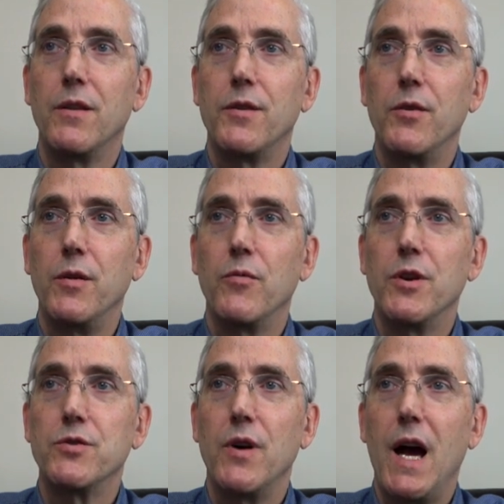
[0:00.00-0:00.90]

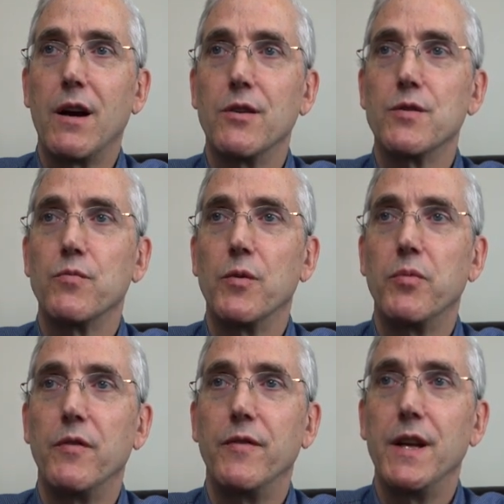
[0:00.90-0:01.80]
31 trackers were
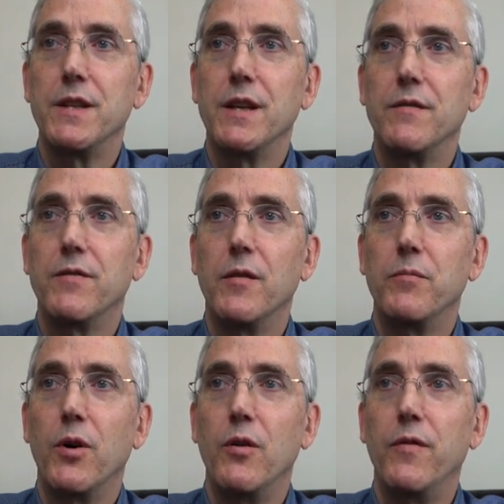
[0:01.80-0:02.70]
prevented from
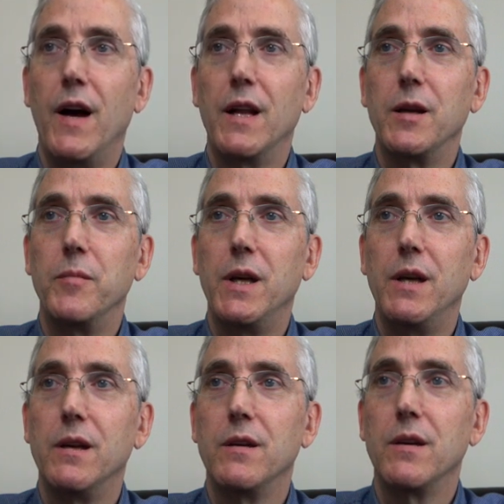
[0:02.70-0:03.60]
profiling
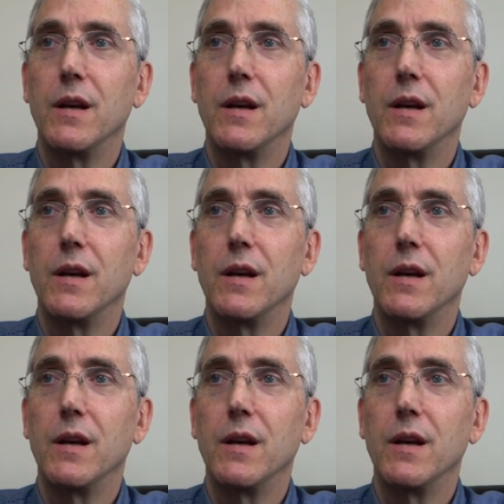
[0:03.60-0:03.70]
me.